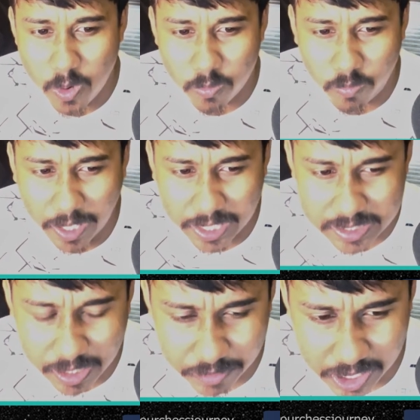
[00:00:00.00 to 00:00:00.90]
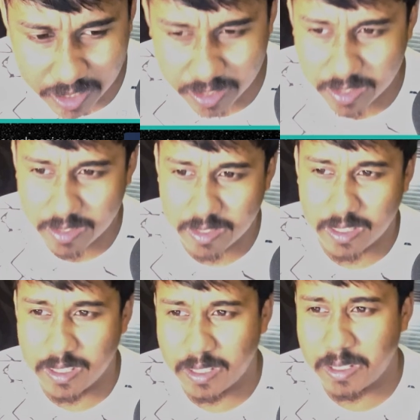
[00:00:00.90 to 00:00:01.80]
White is having
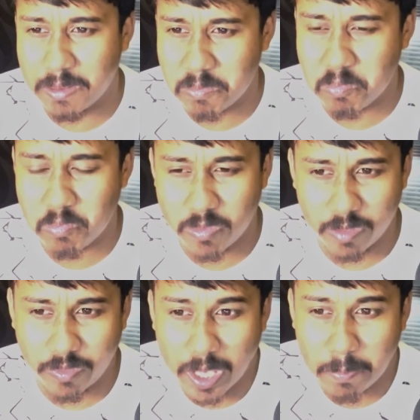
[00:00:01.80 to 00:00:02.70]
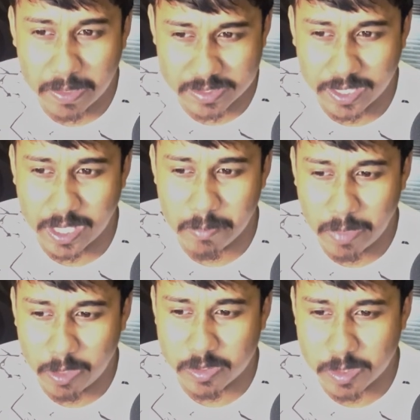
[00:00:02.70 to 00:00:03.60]
a very pleasant game,
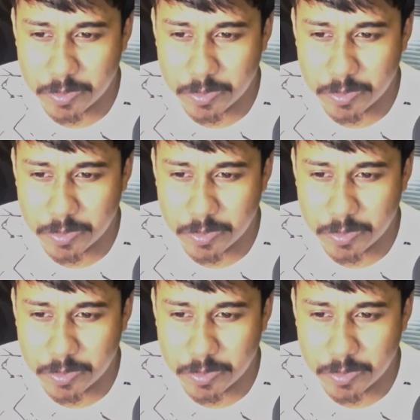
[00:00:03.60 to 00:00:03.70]
I would say.